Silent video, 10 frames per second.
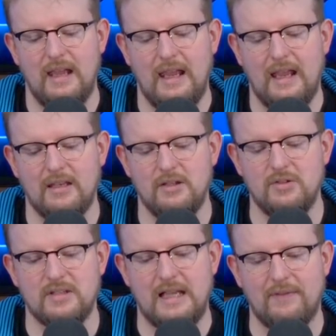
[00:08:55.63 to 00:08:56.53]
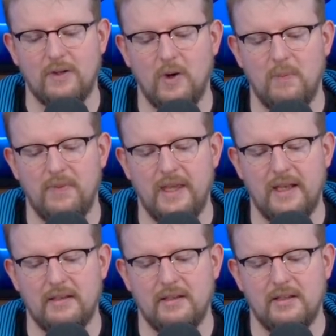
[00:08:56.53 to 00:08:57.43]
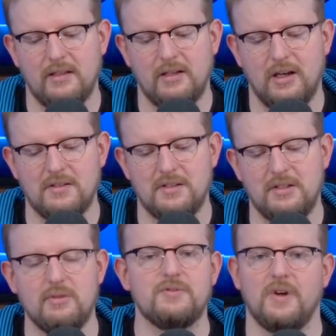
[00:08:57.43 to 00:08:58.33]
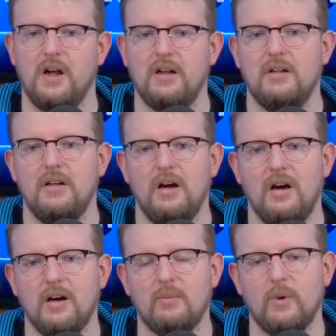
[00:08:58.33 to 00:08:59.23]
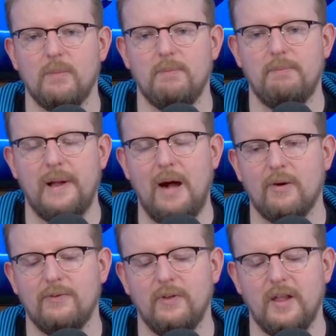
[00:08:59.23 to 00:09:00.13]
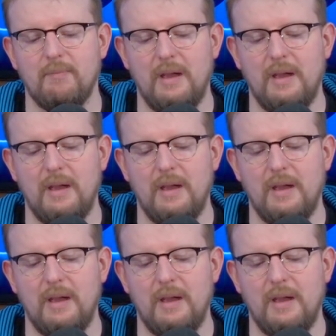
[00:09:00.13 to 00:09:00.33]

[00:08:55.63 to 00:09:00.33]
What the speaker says: And you just have to hope that the cards that you draw are more powerful and